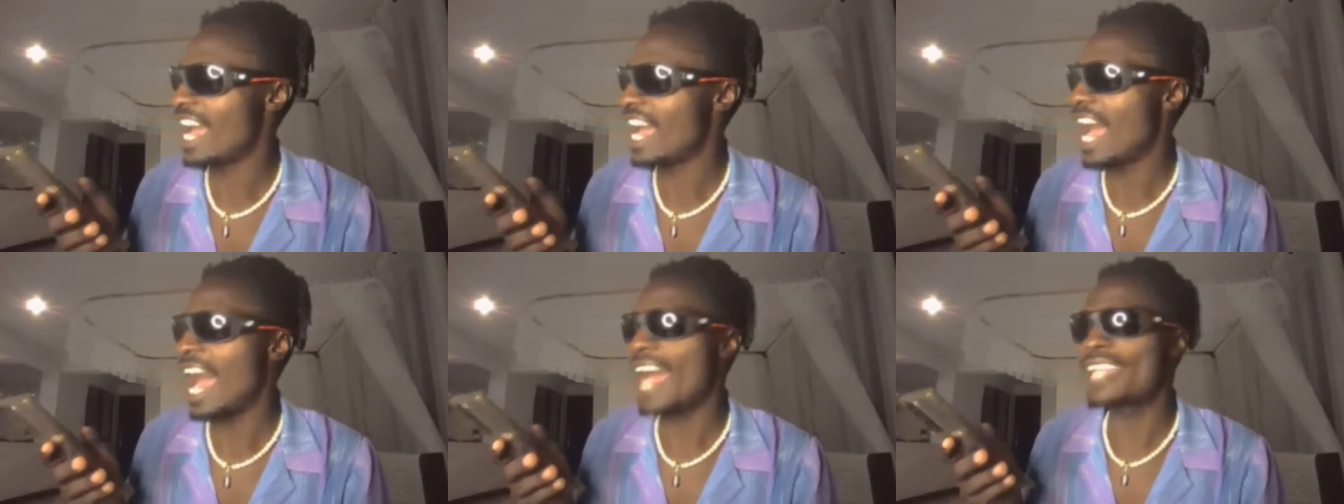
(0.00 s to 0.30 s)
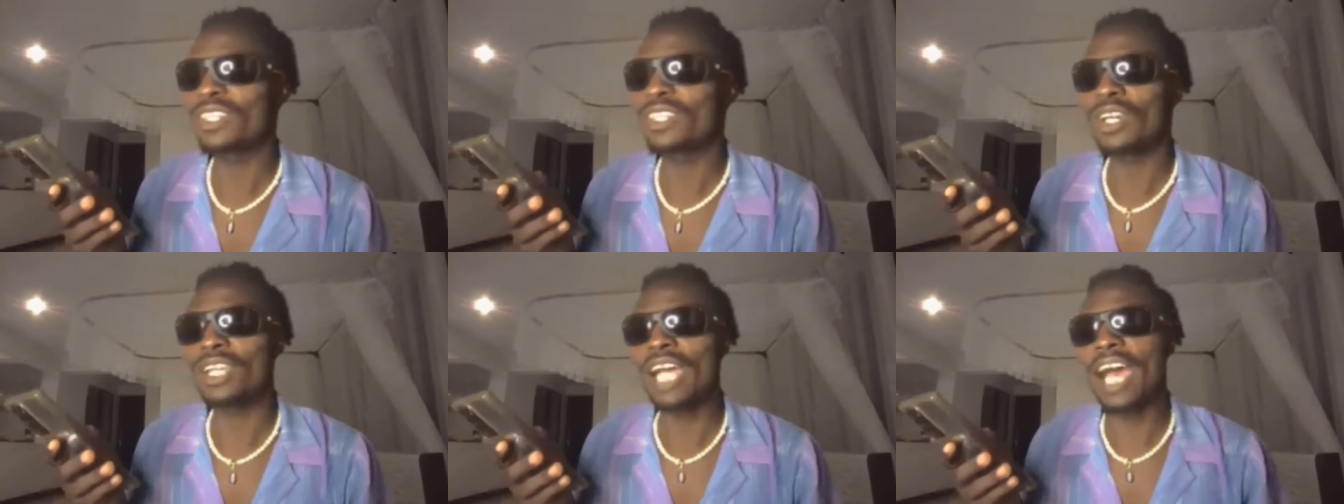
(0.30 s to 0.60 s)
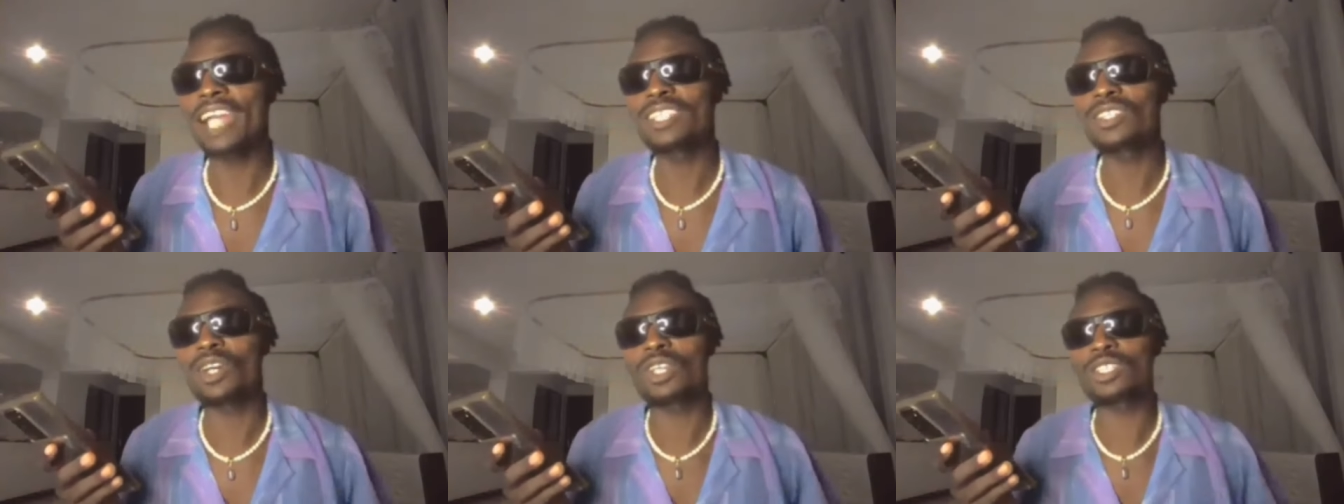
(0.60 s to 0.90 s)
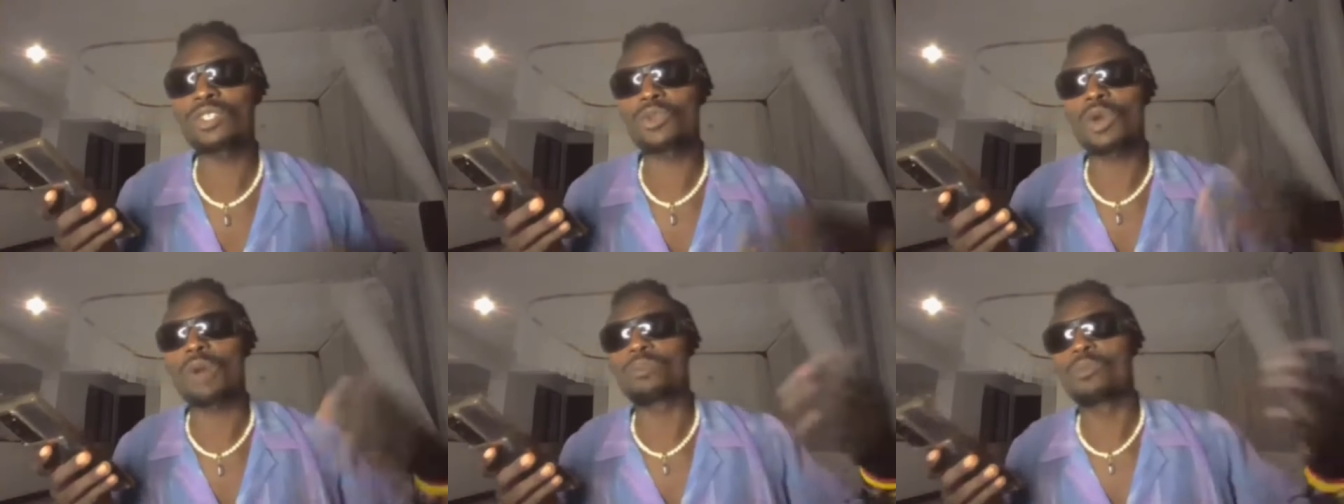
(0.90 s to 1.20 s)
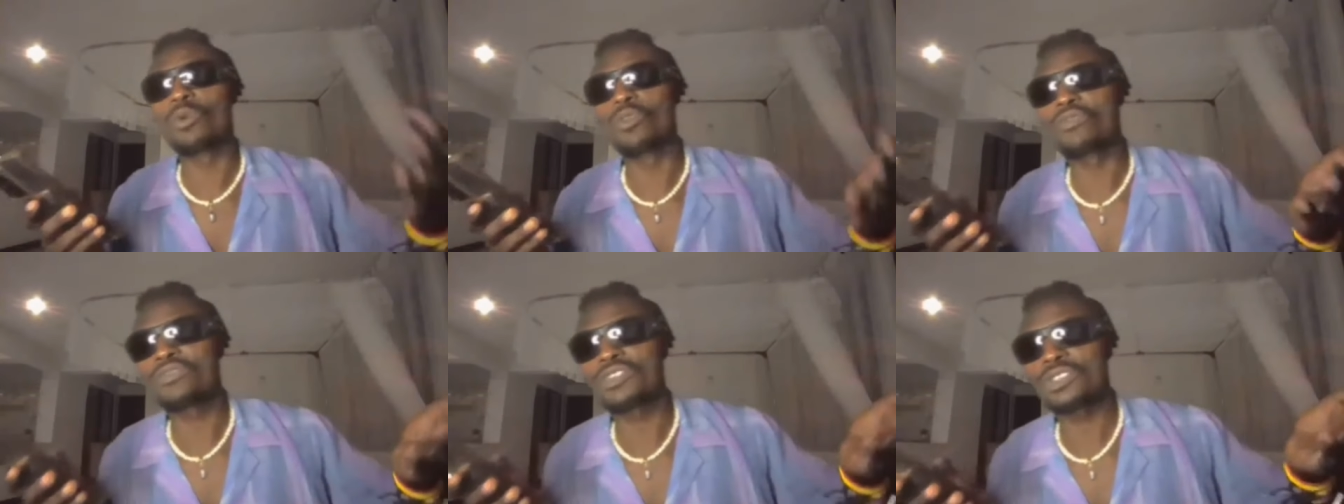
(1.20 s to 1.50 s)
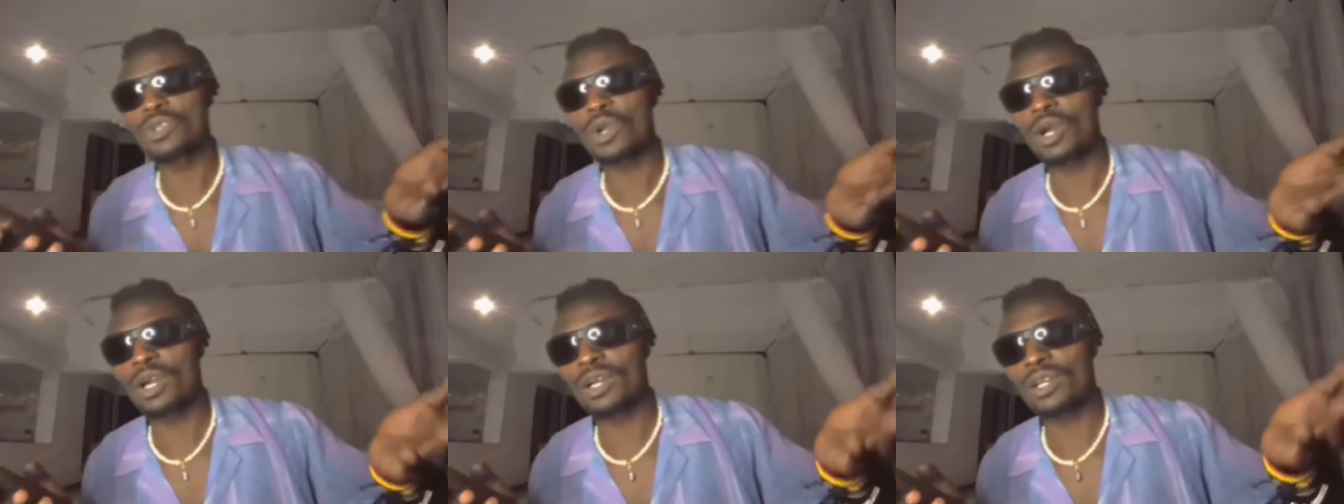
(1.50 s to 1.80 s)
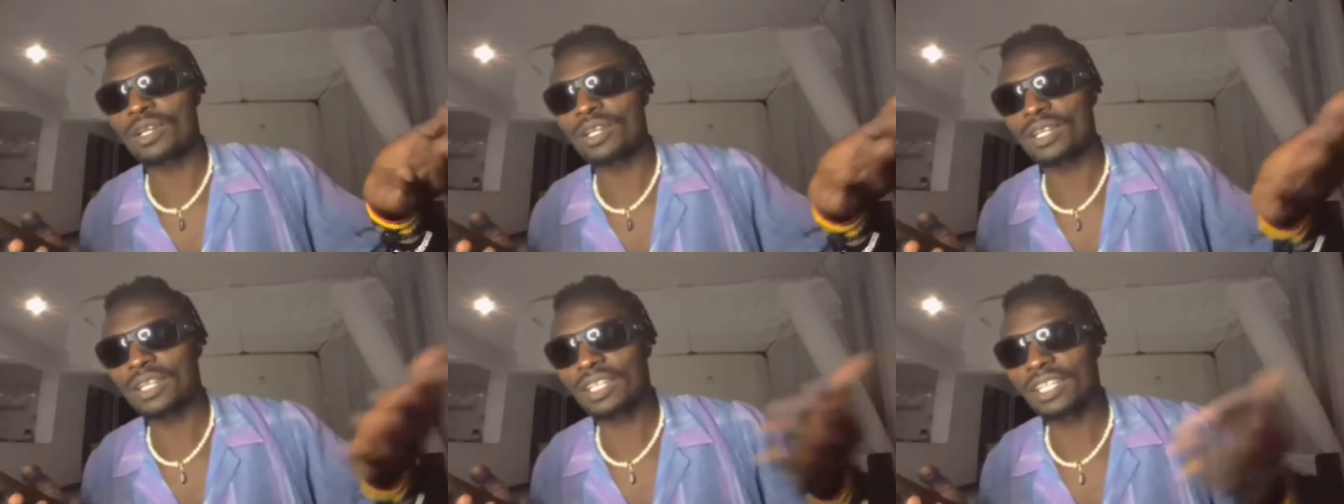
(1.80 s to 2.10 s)
I thought I thought you were moved.
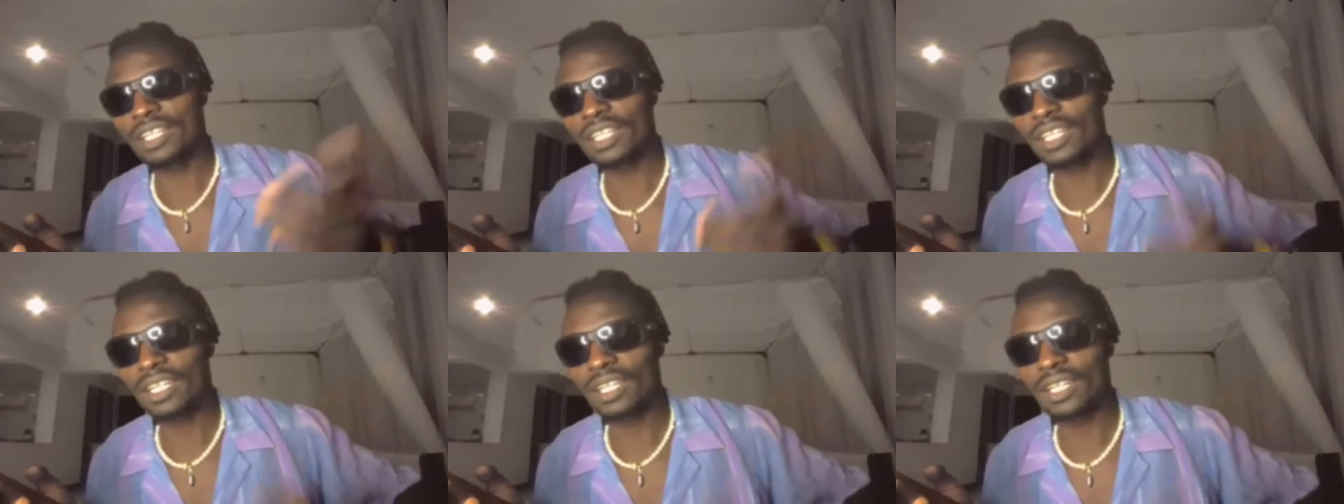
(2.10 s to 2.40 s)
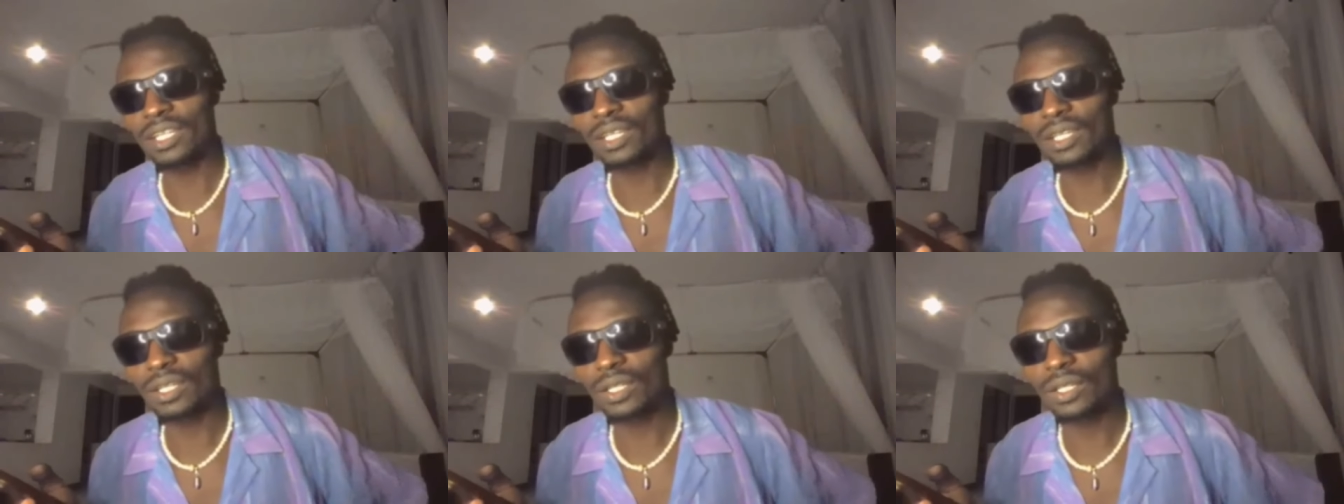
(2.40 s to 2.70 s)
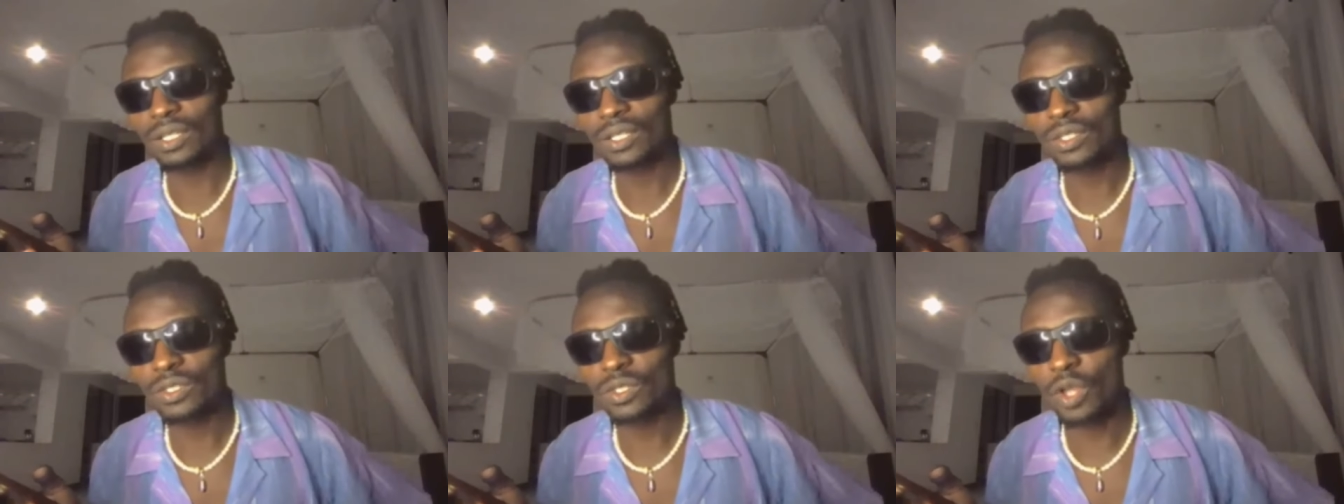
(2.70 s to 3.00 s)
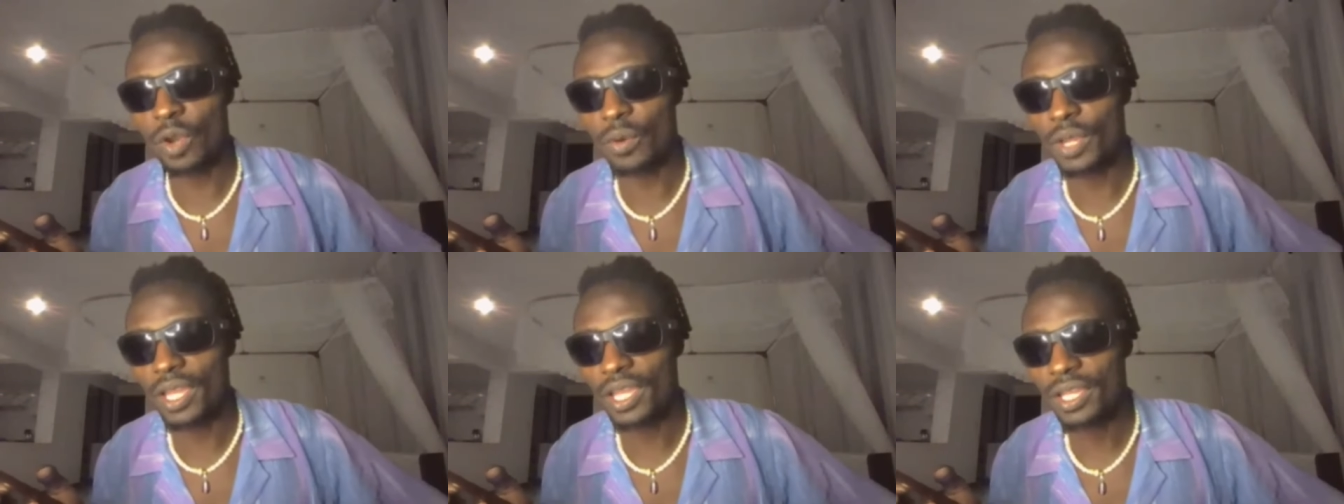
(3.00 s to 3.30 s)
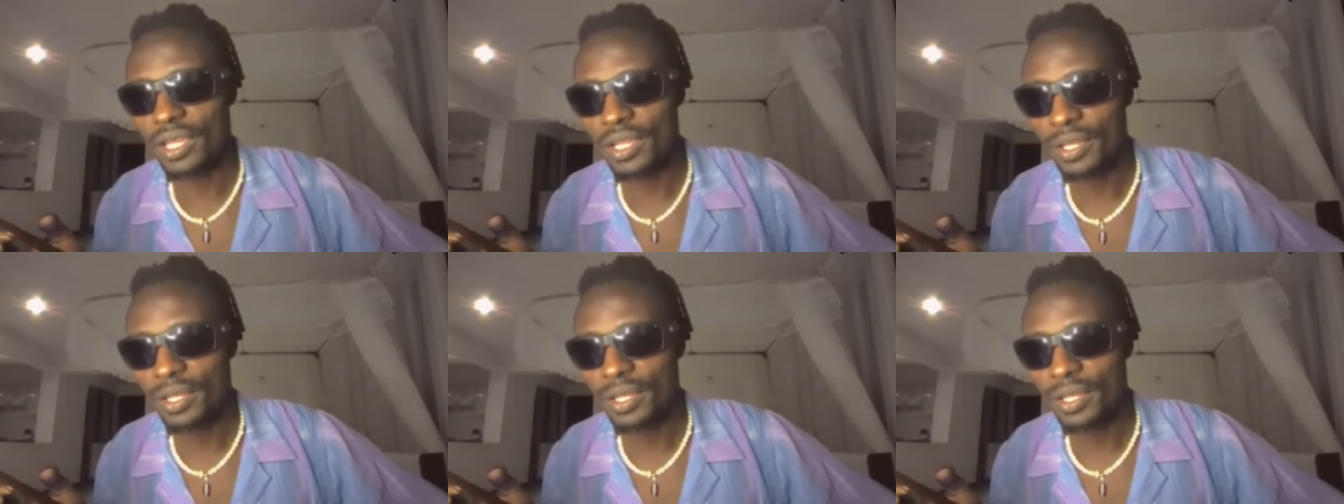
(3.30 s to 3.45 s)
Right. Sorry.